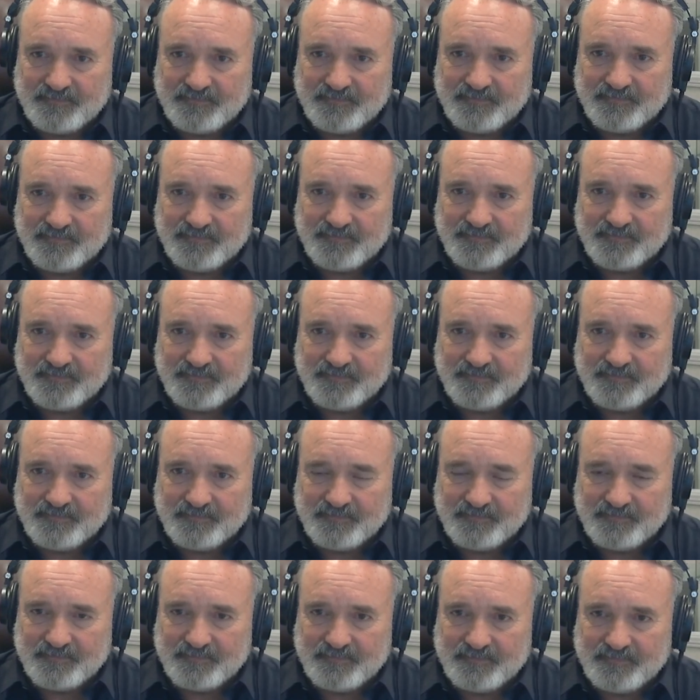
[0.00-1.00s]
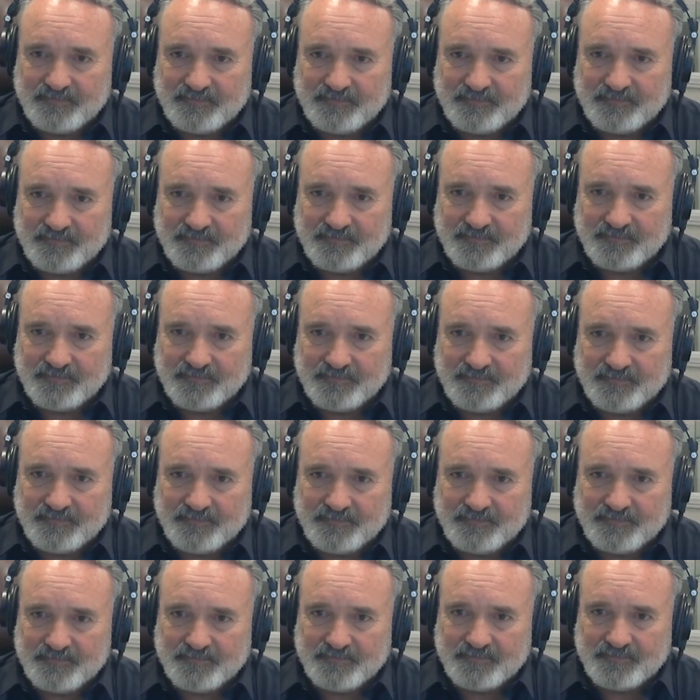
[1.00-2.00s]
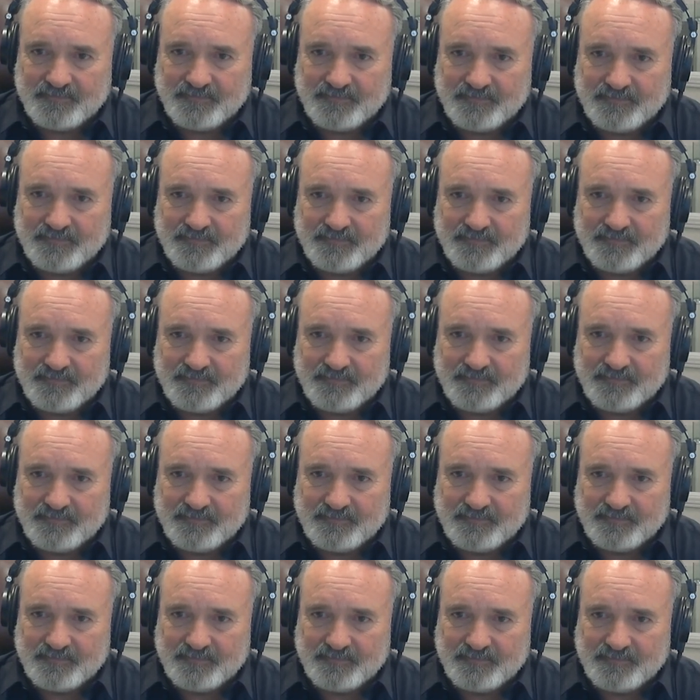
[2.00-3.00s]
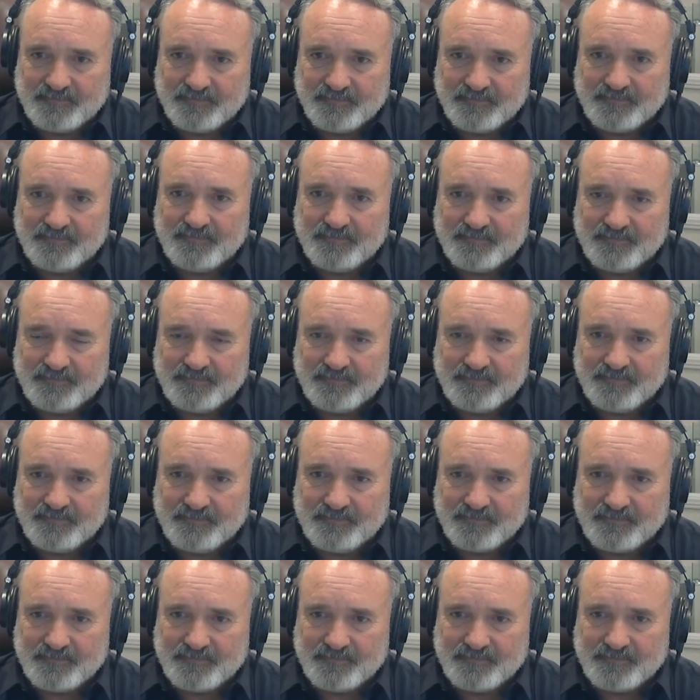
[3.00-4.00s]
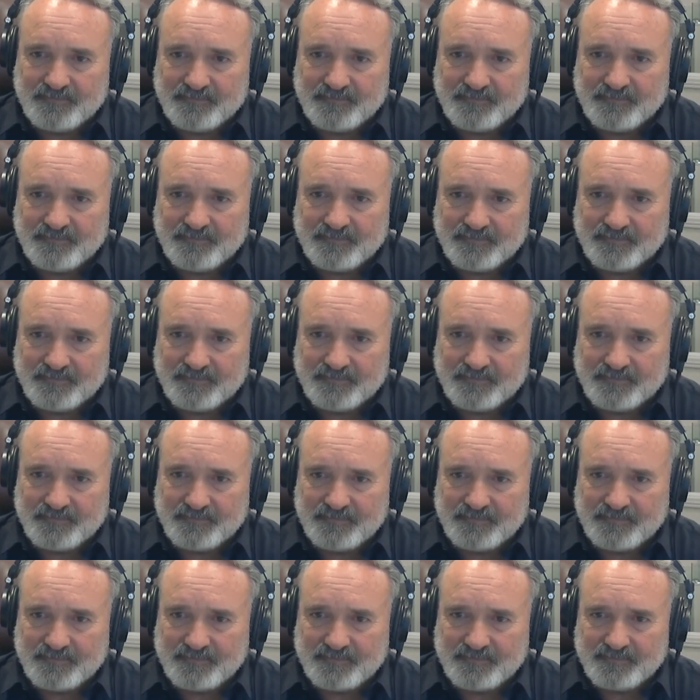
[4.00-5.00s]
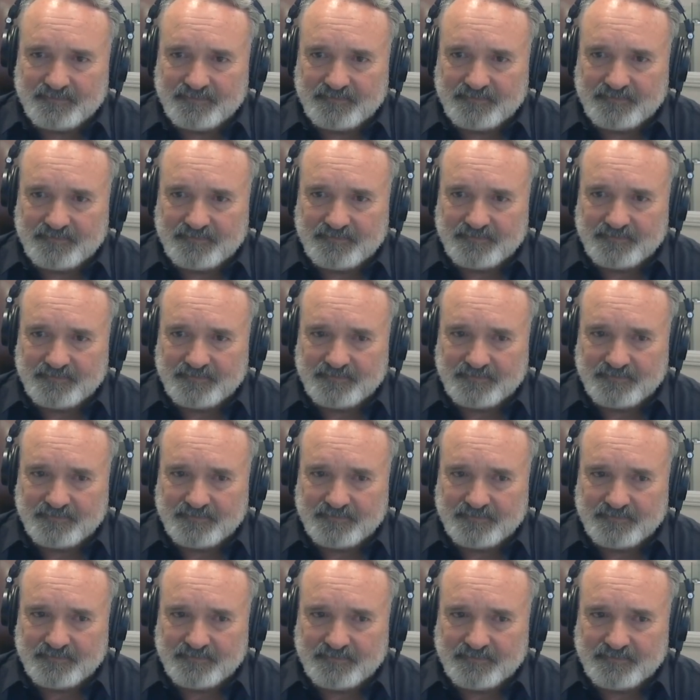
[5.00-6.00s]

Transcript: No words are spoken by the person on screen.